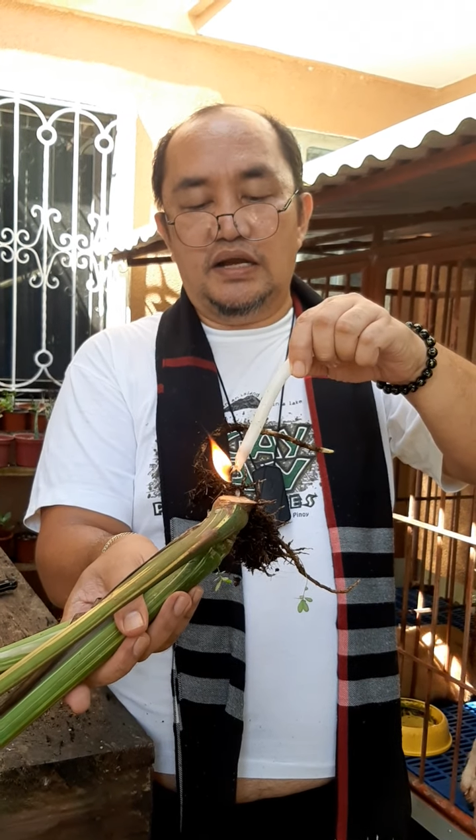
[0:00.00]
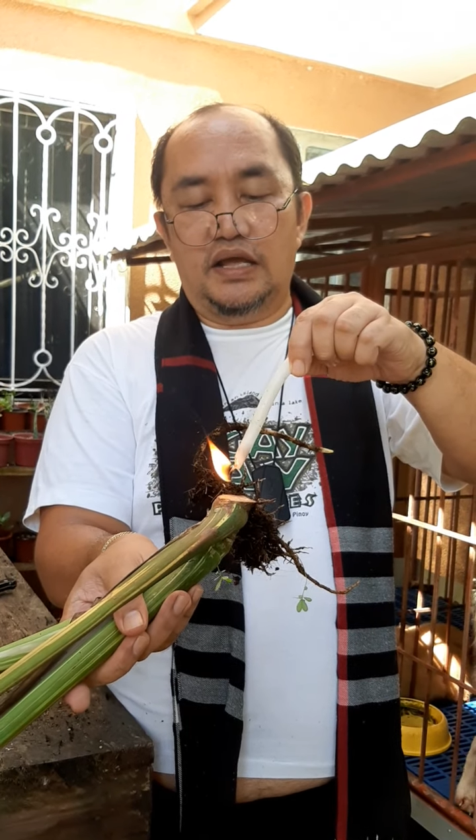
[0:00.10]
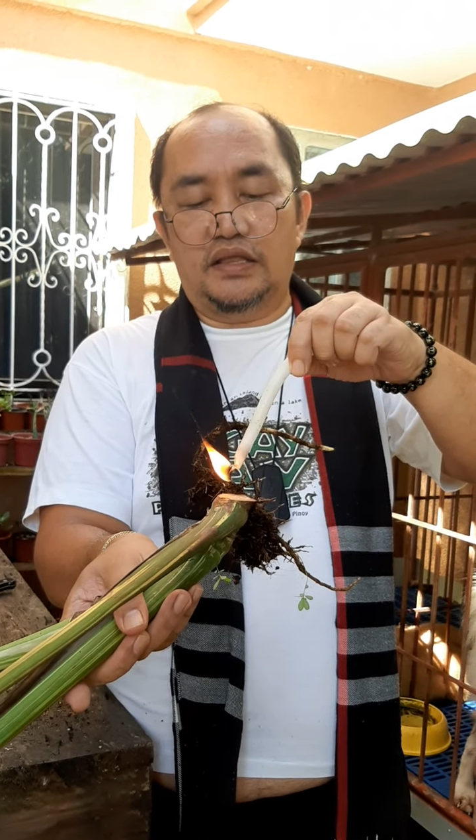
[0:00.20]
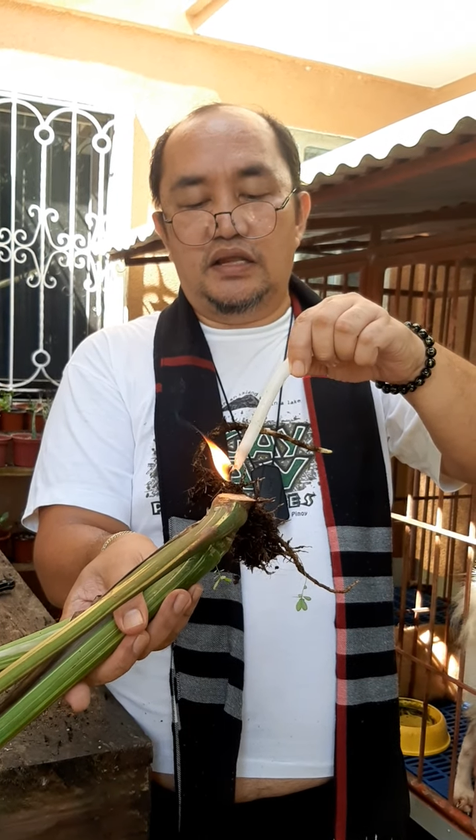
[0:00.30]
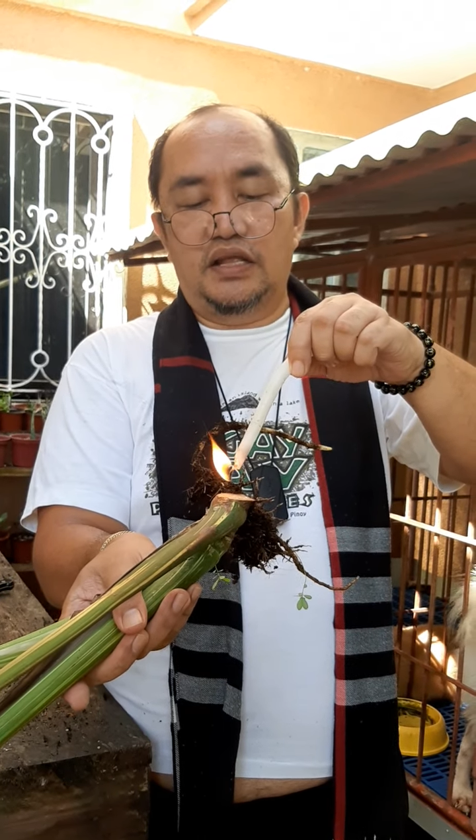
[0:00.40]
na
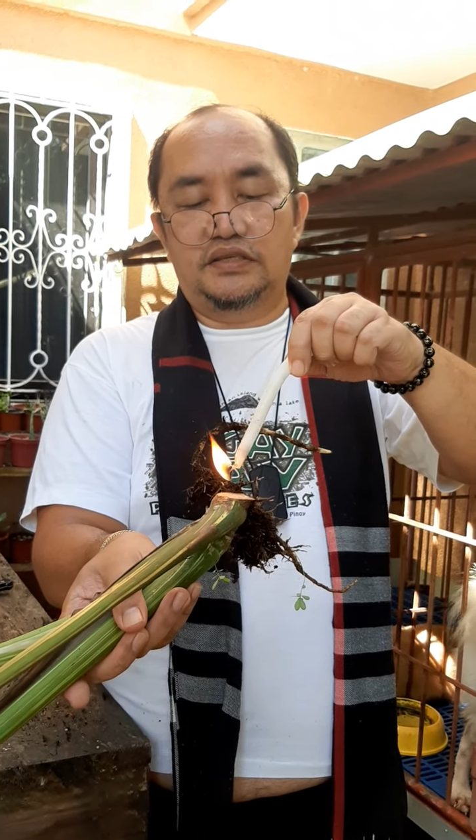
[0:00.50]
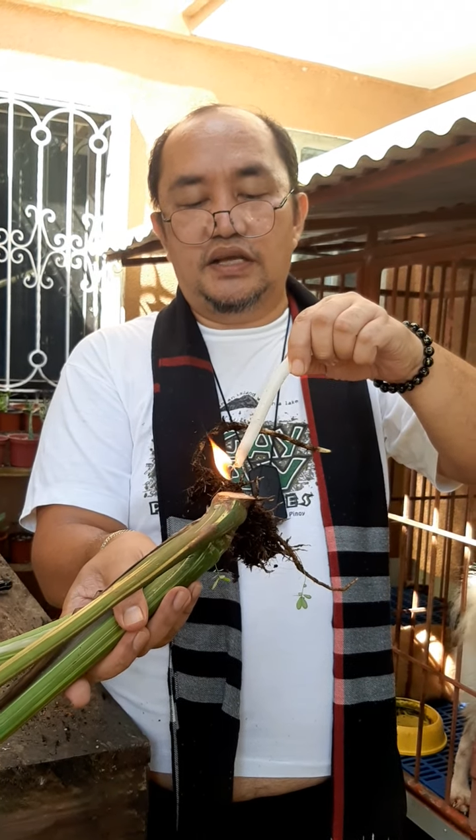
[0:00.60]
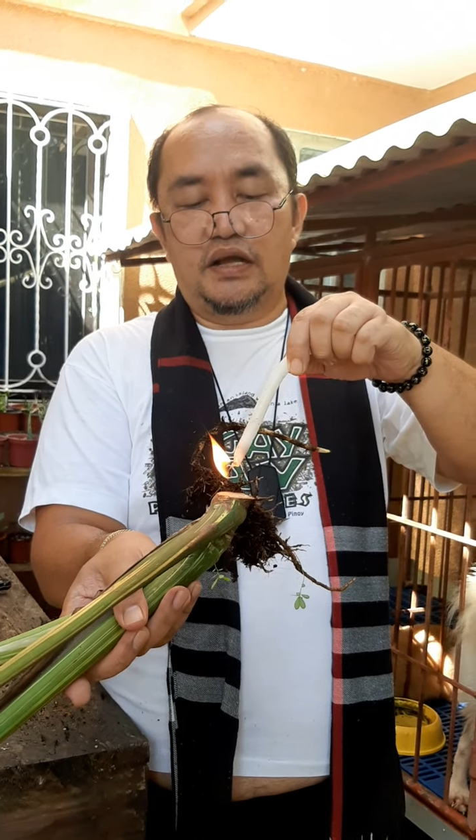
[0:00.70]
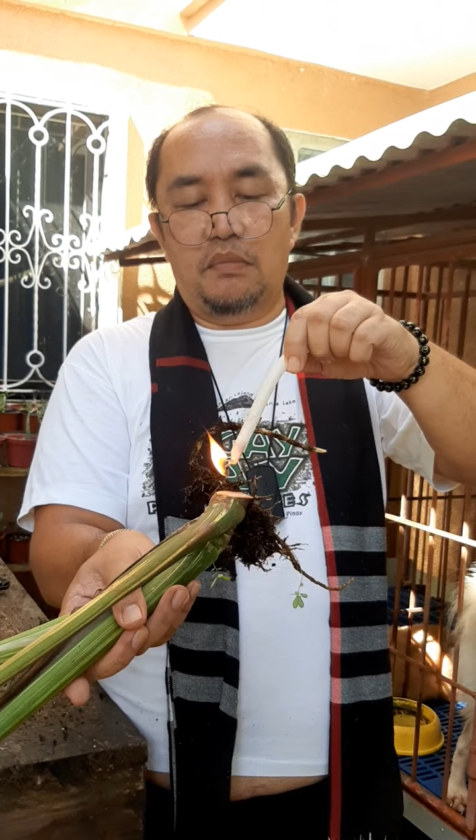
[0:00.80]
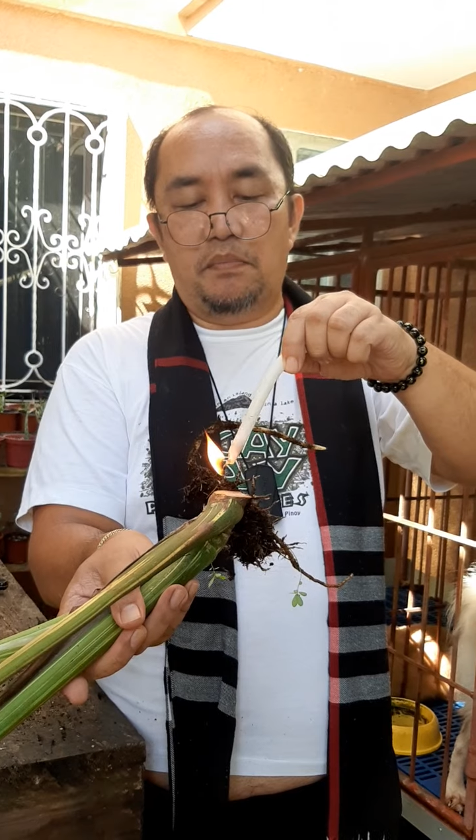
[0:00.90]

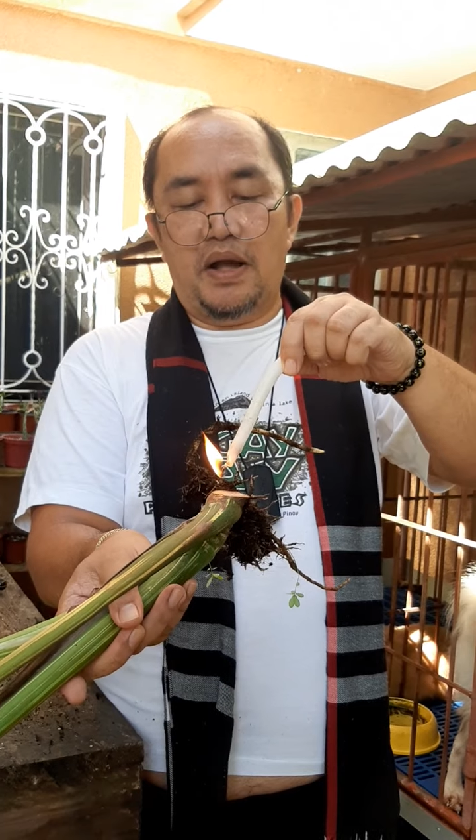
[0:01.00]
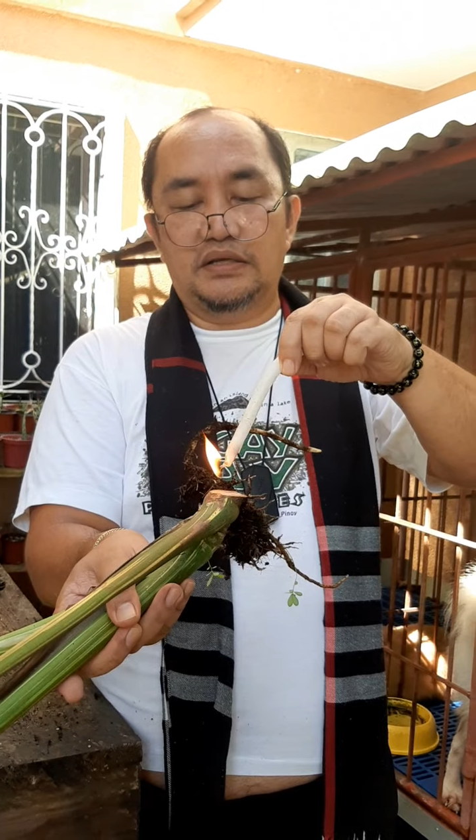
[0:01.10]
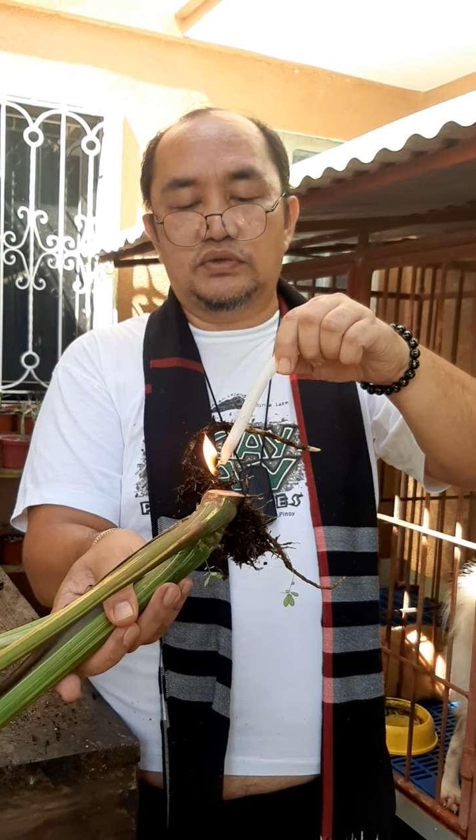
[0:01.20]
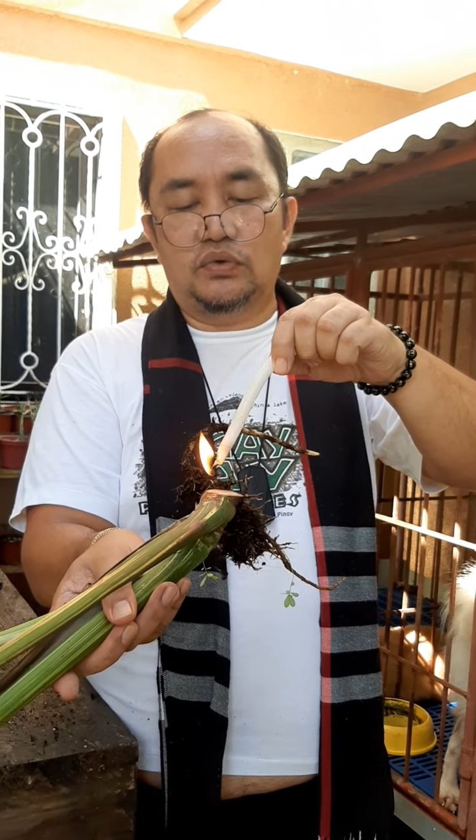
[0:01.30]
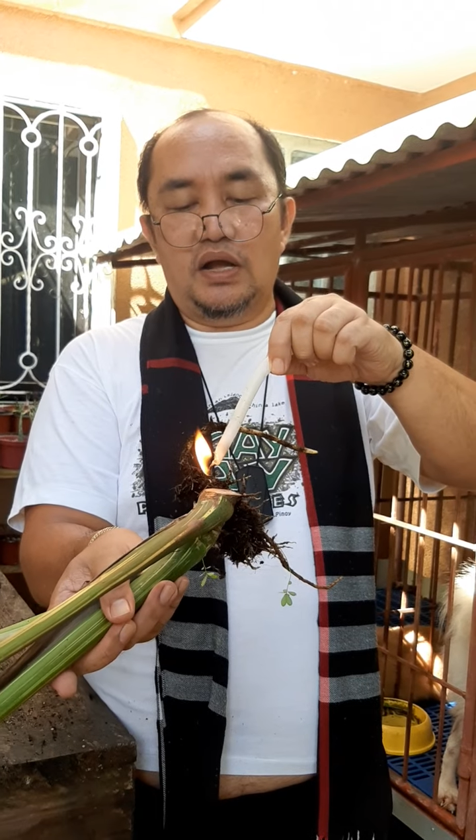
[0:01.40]
itindilsin nga
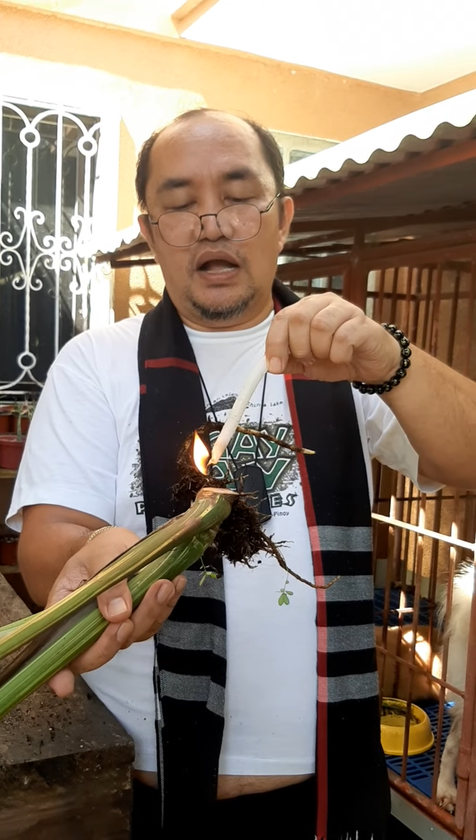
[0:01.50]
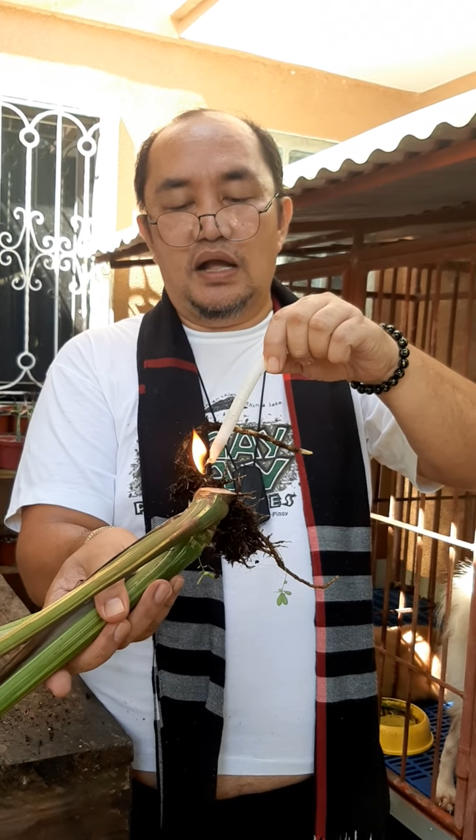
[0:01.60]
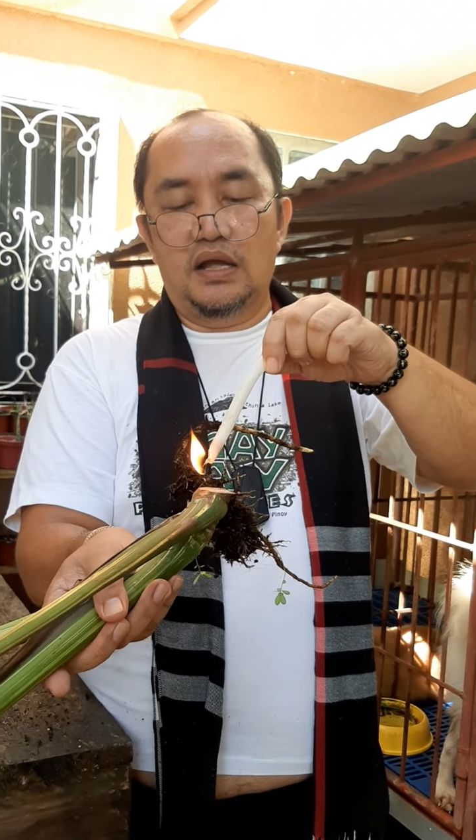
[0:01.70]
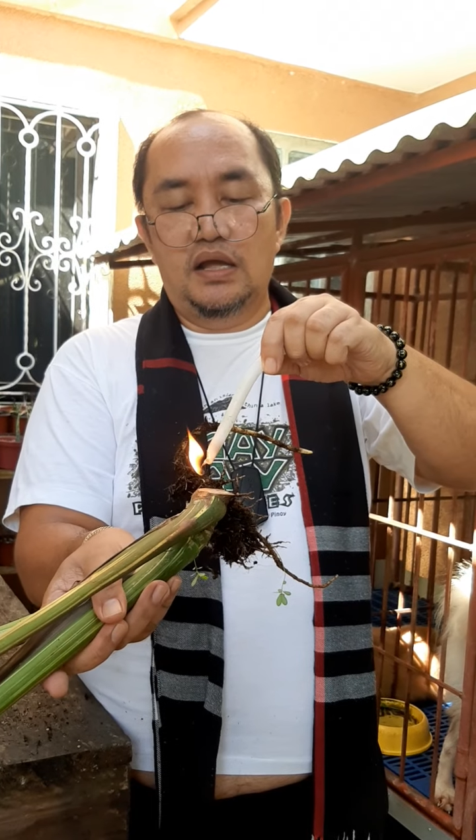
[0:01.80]
mapasok ka.